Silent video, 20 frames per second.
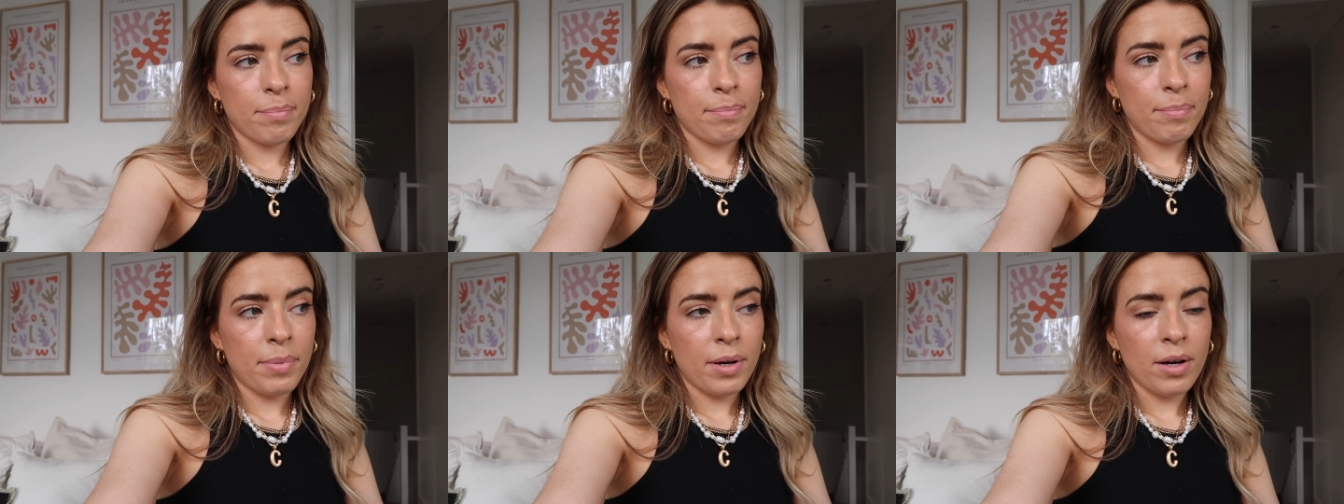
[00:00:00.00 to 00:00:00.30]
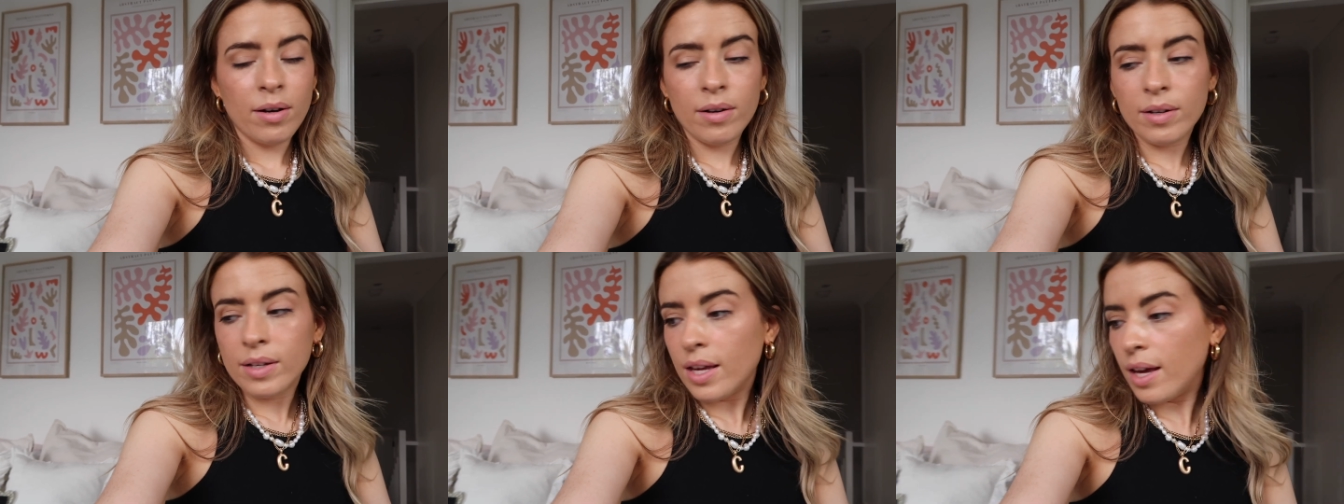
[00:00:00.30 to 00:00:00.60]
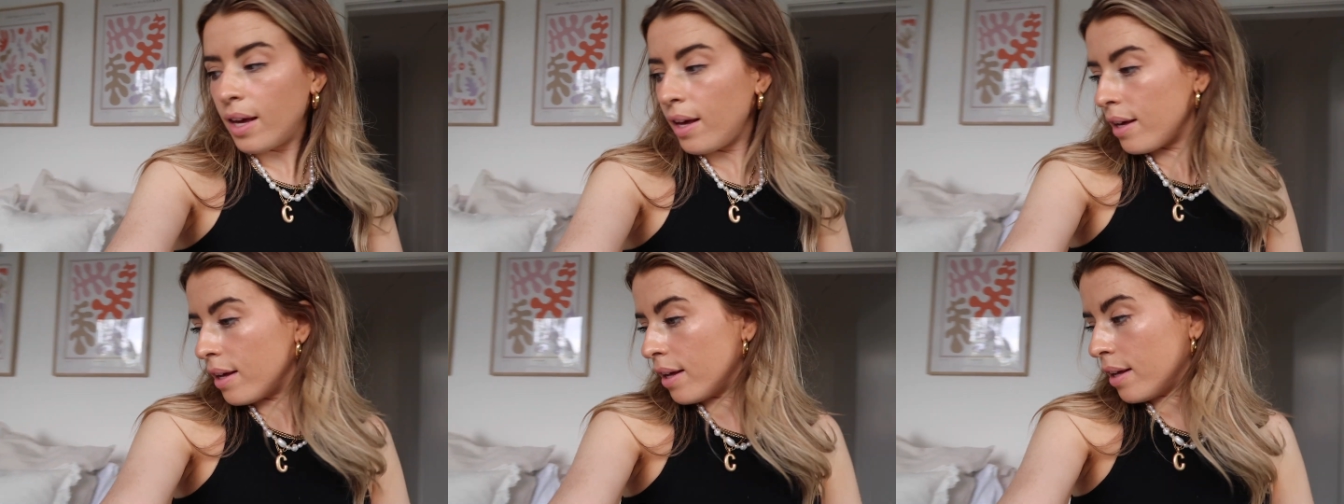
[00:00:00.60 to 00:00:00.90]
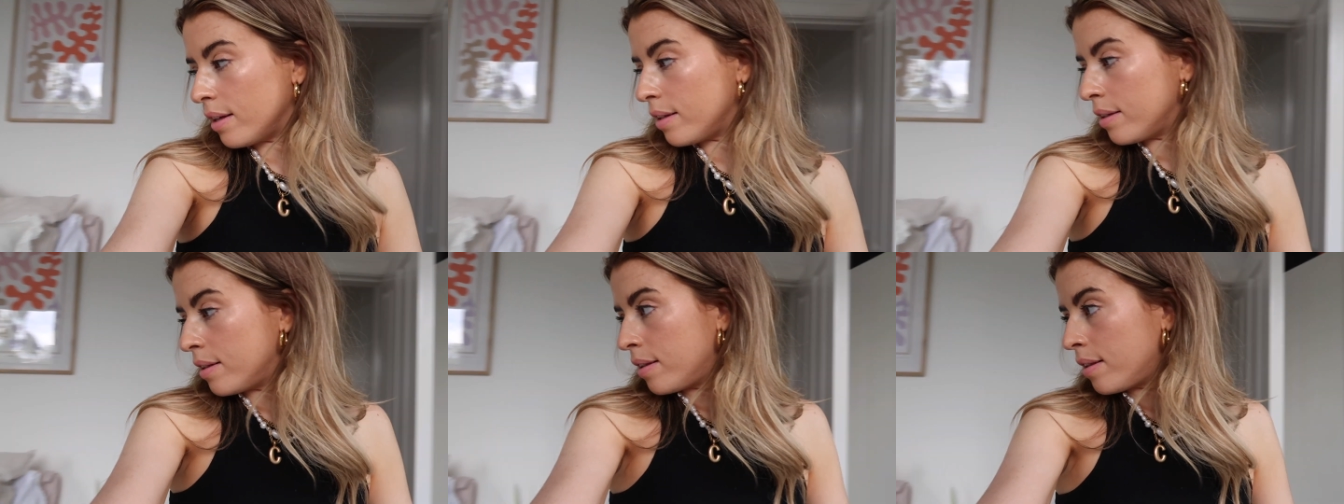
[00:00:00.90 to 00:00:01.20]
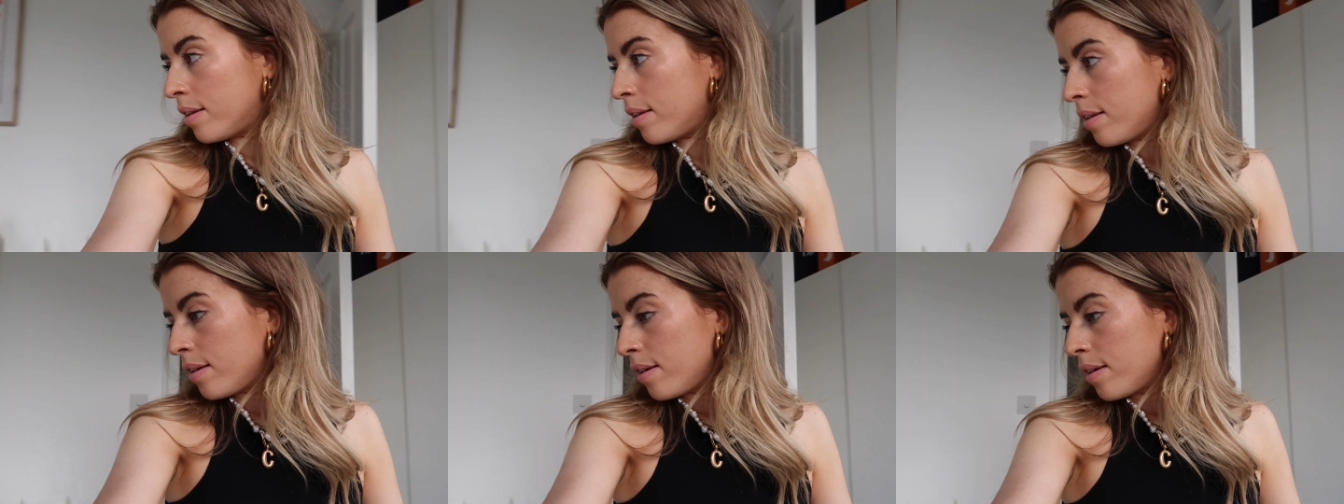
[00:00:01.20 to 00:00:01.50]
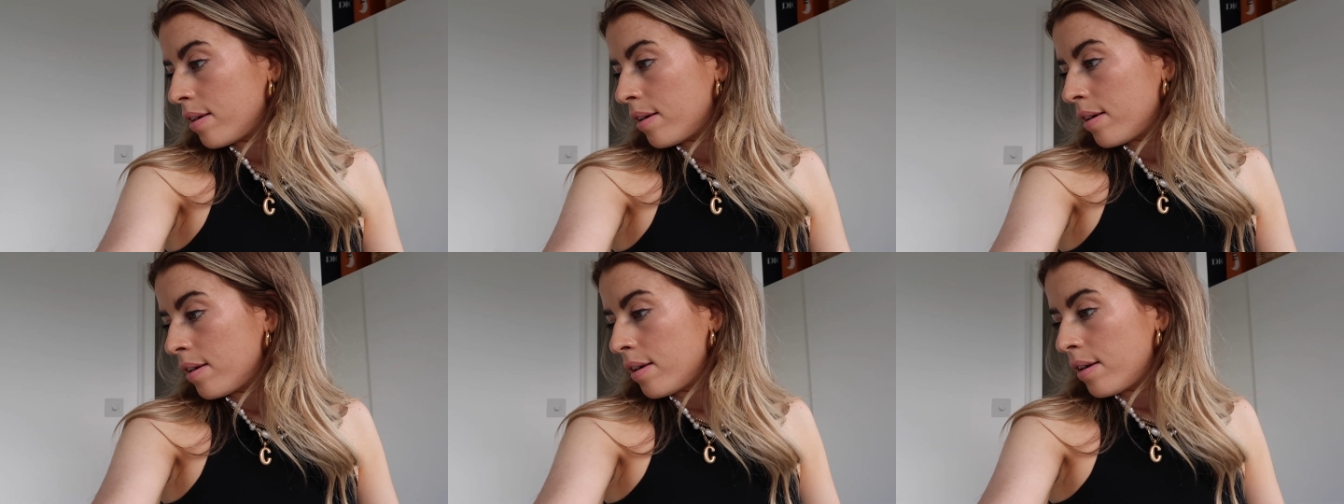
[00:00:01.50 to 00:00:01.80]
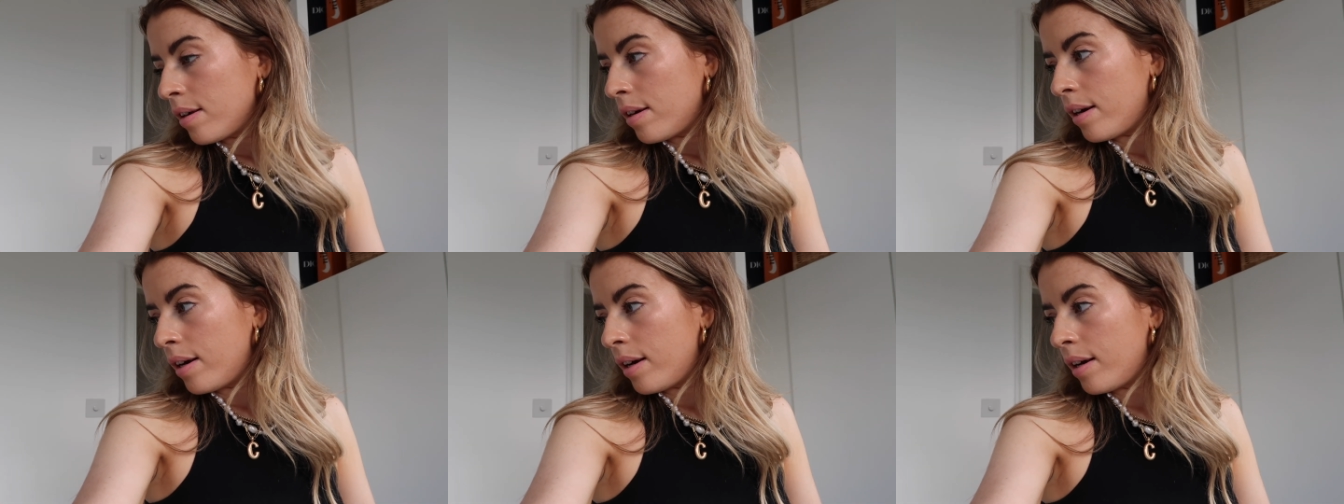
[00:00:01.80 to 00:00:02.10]
But yeah,
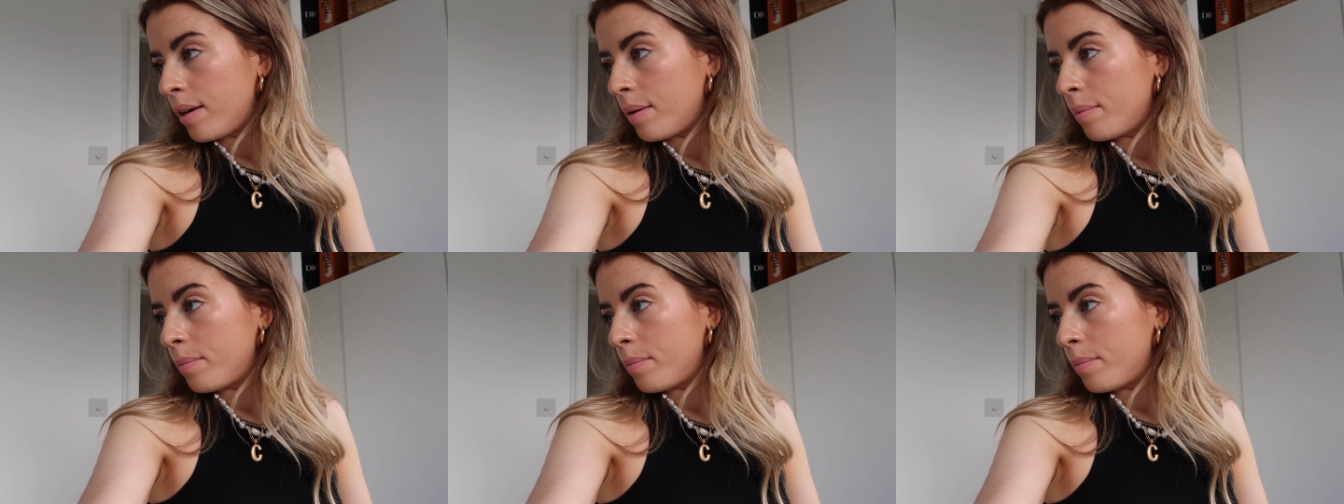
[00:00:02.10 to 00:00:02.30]
I